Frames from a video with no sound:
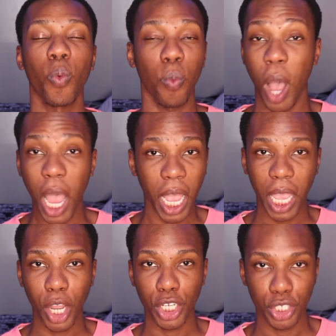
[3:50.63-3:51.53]

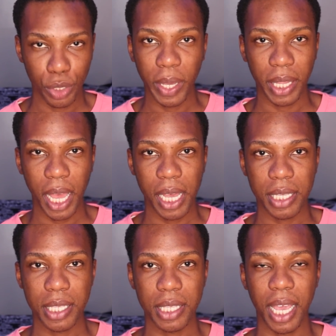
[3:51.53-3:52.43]
why are you doing
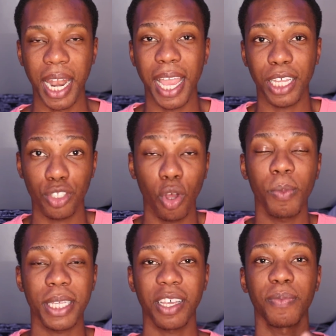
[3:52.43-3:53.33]
this? And I told
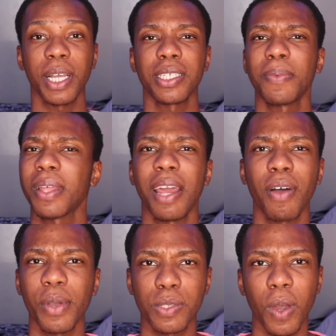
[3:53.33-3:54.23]
myself, because it's something that I've
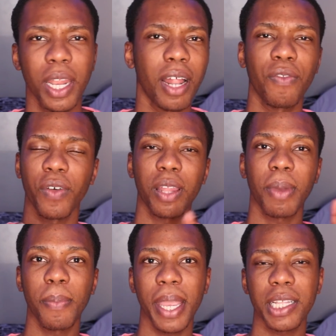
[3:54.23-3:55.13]
always wanted, I'll fill in
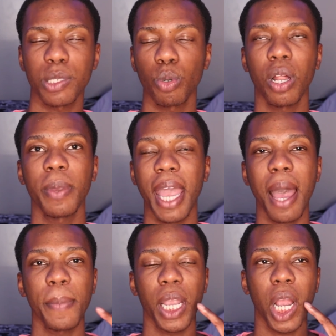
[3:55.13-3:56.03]
my pants more and I'll be
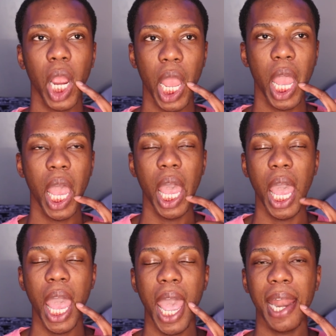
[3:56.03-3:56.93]
happier.
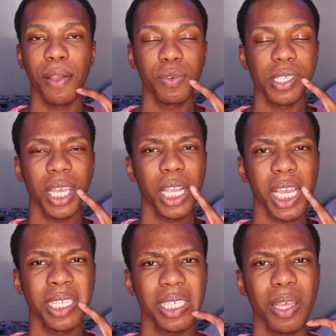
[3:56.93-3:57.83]
And I was
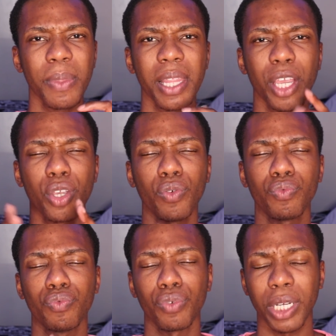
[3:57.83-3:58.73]
like, is this something that you
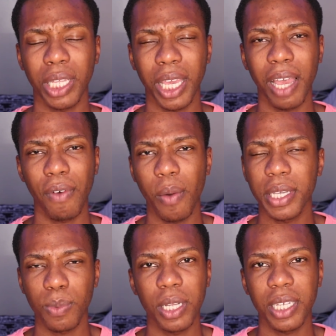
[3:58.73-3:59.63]
really have
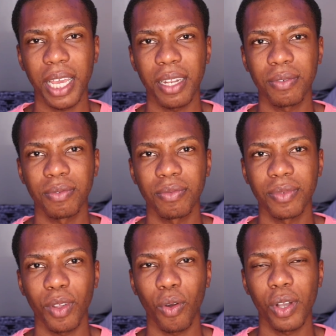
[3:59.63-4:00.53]
always wanted?
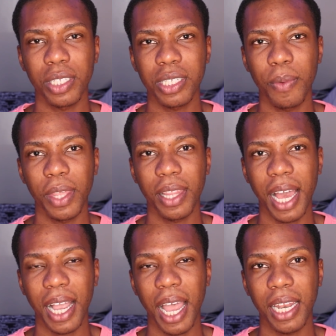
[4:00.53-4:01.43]
Or is it something
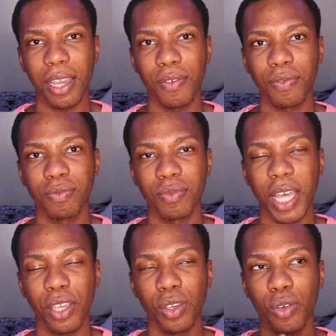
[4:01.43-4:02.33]
that
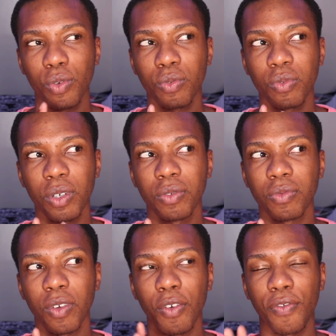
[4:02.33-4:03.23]
that you
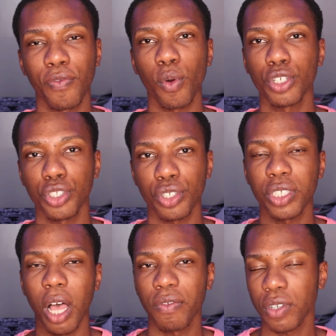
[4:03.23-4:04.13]
forced
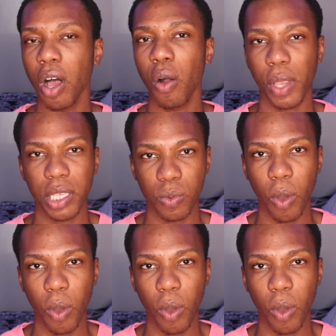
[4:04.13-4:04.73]
yourself to always